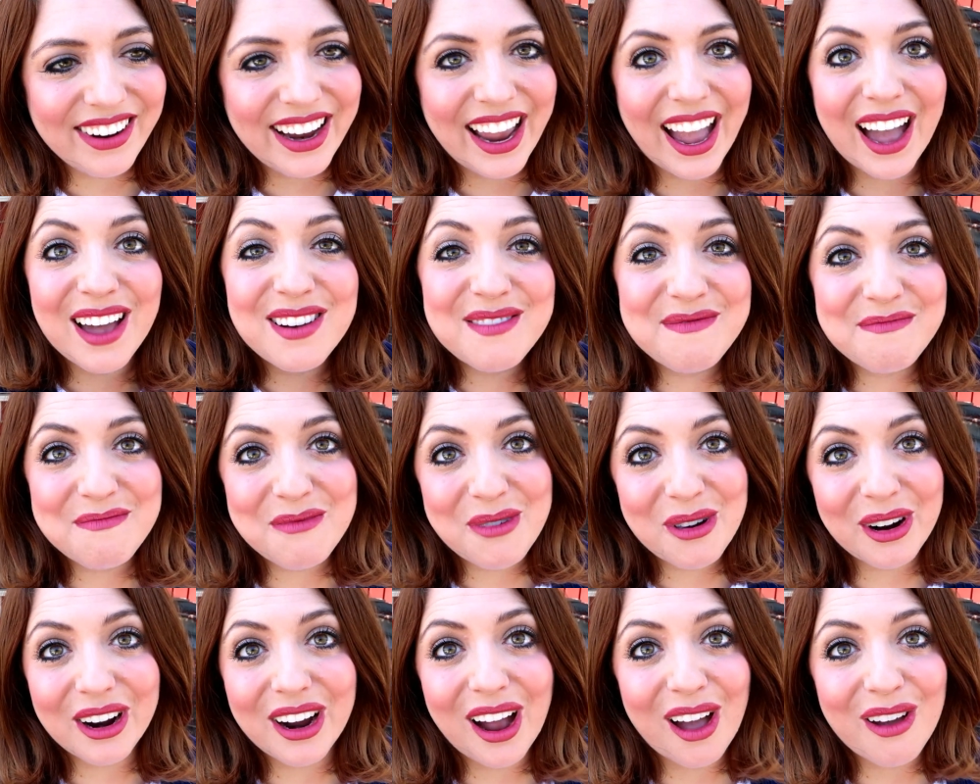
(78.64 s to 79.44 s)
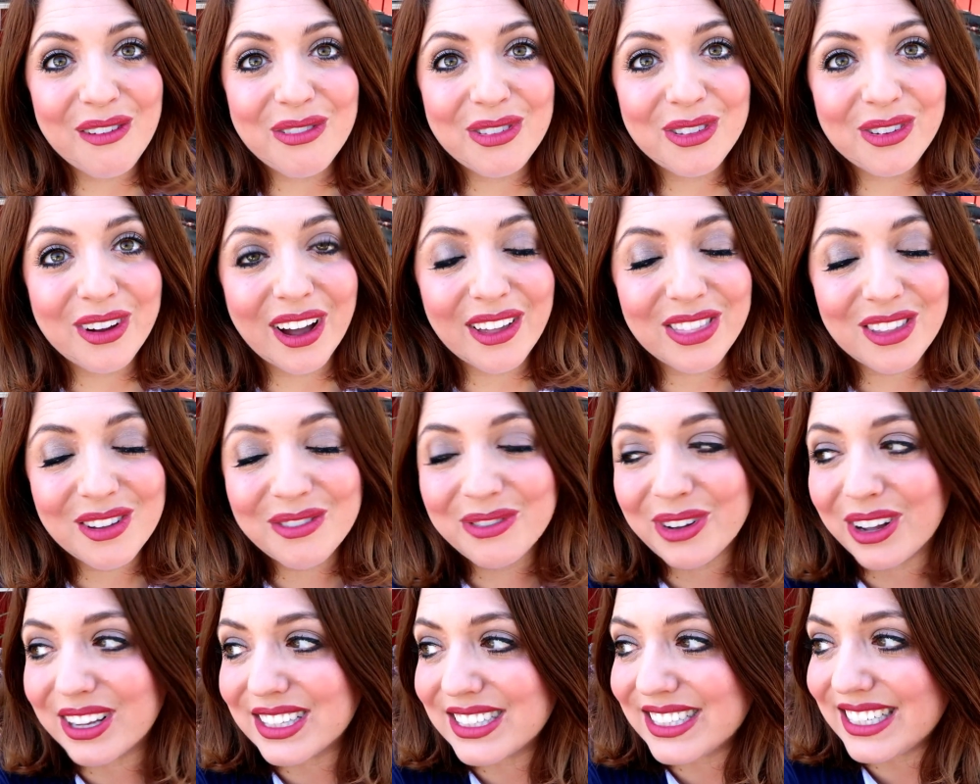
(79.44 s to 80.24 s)
we had more of throughout
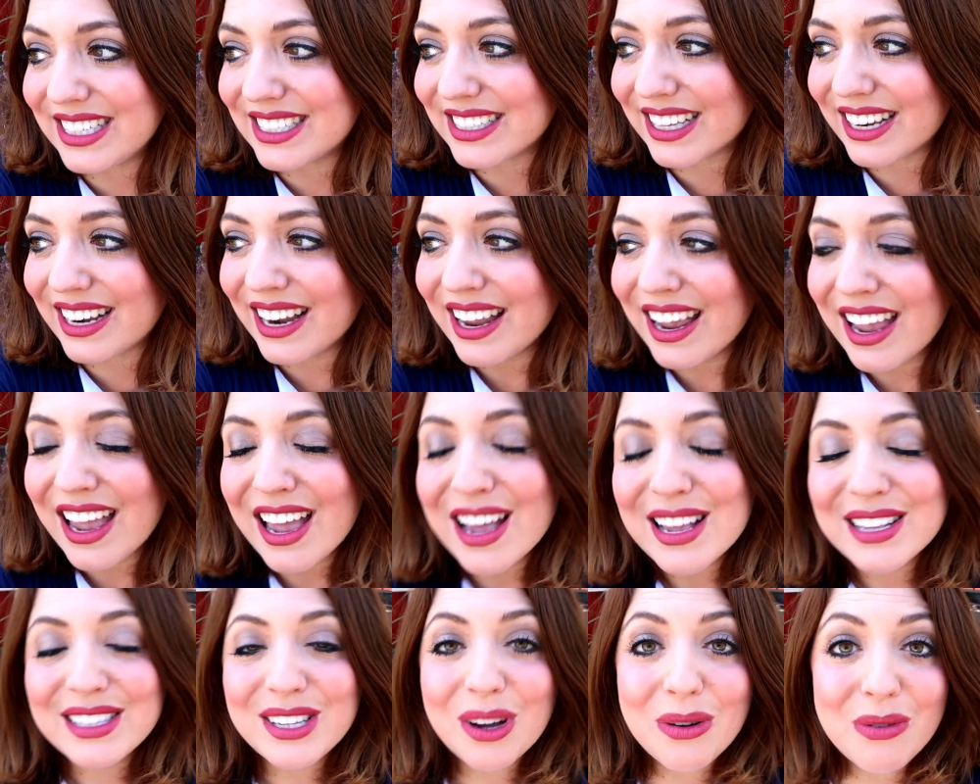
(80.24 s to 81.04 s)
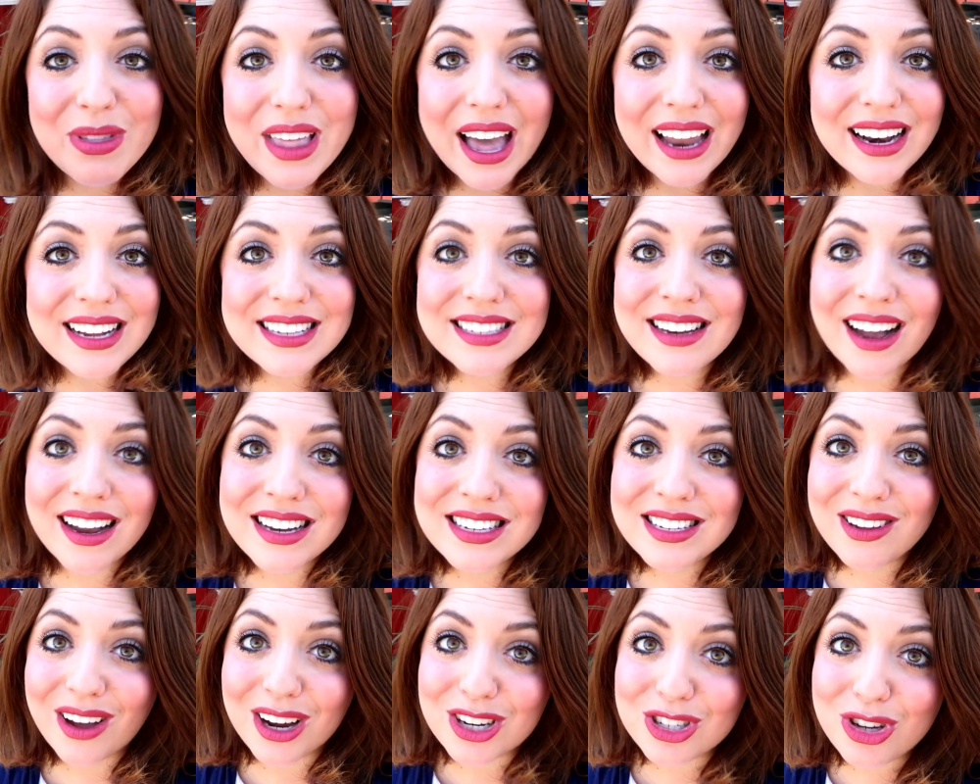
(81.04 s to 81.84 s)
the fall season. So that is
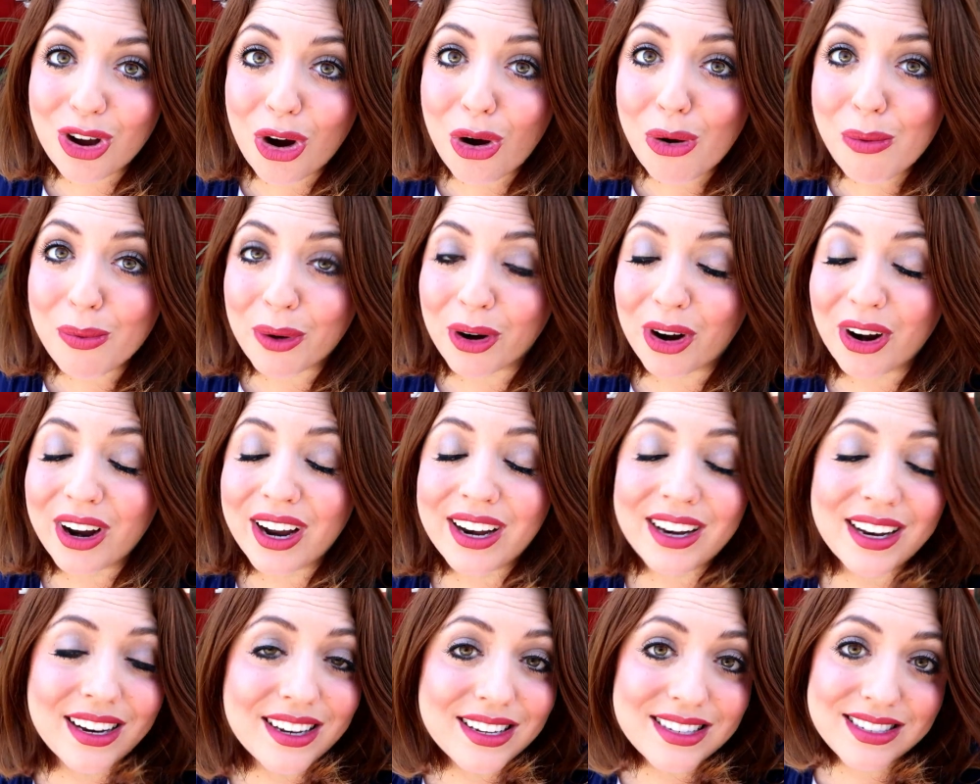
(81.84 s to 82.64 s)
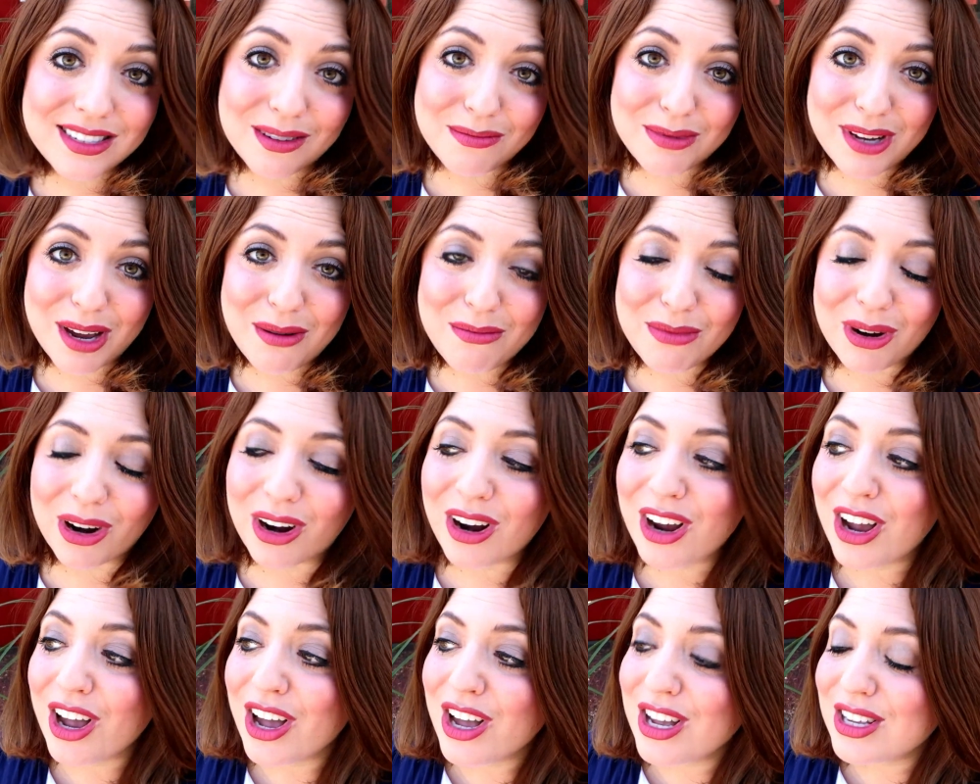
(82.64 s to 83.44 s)
not until October and it is
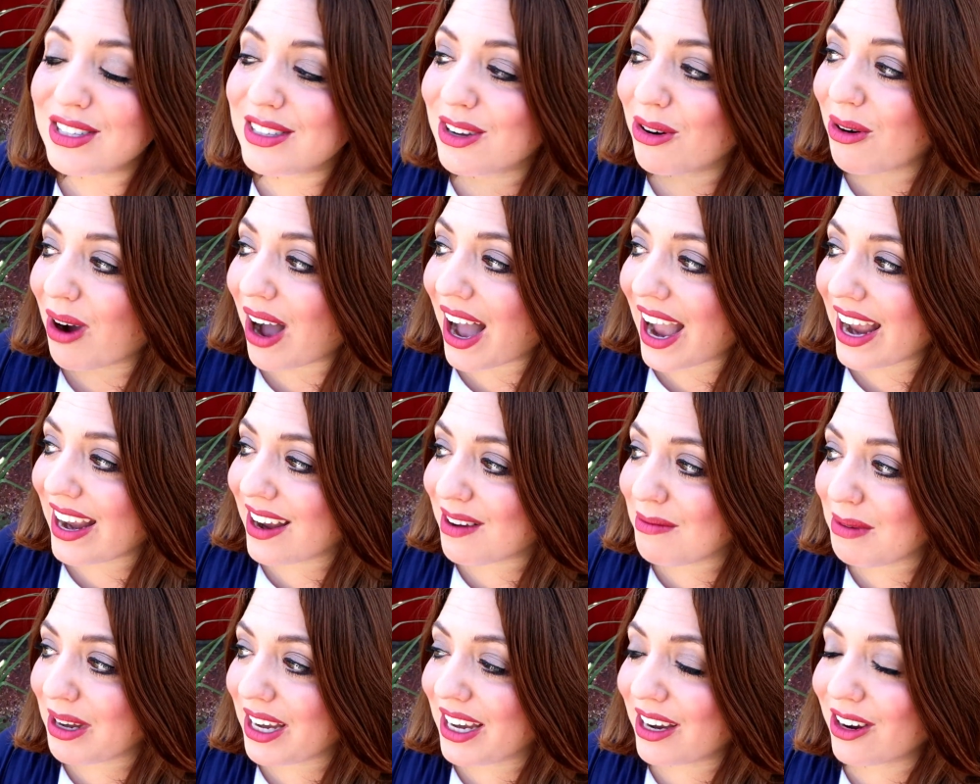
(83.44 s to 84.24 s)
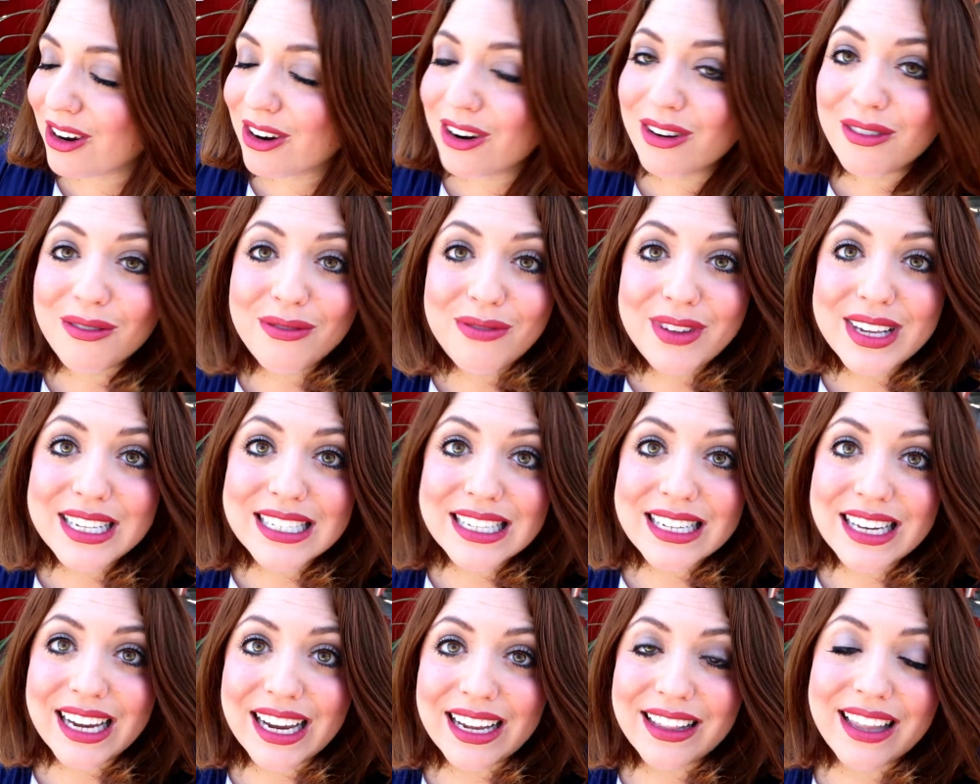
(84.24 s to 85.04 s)
September. So I am here
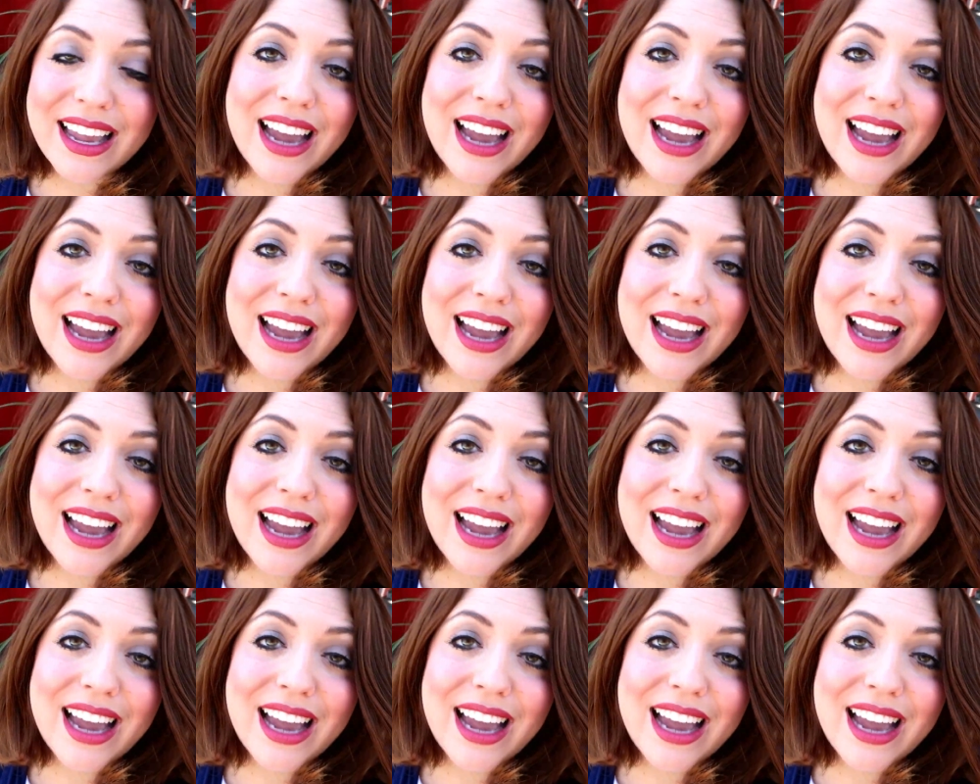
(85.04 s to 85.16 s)
visiting.